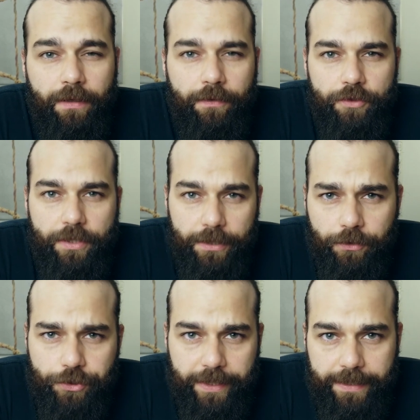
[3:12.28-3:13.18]
there's a little
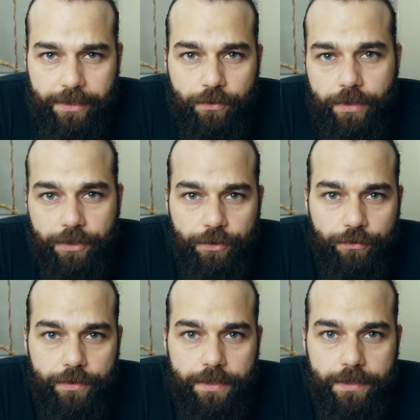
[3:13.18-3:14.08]
trick that you can
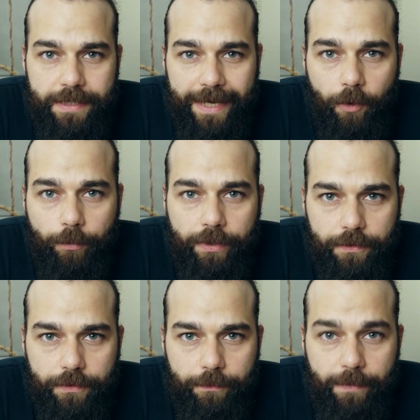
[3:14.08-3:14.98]
use to help
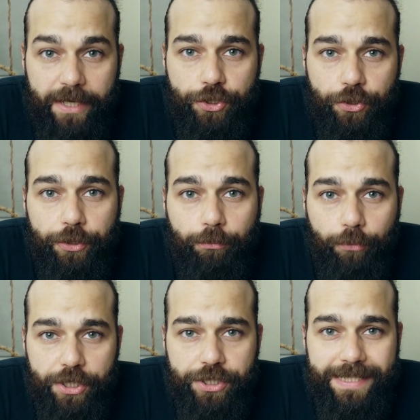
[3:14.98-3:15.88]
make sure your
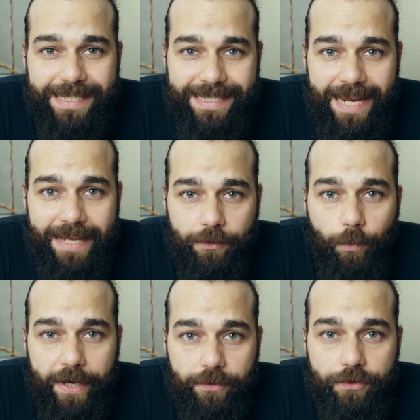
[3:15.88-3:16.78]
brushes stay the
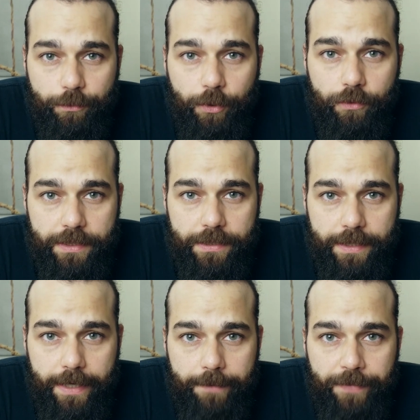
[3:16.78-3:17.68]
way they're supposed to
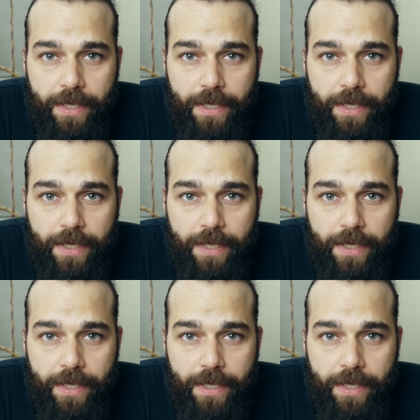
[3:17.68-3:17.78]
stay.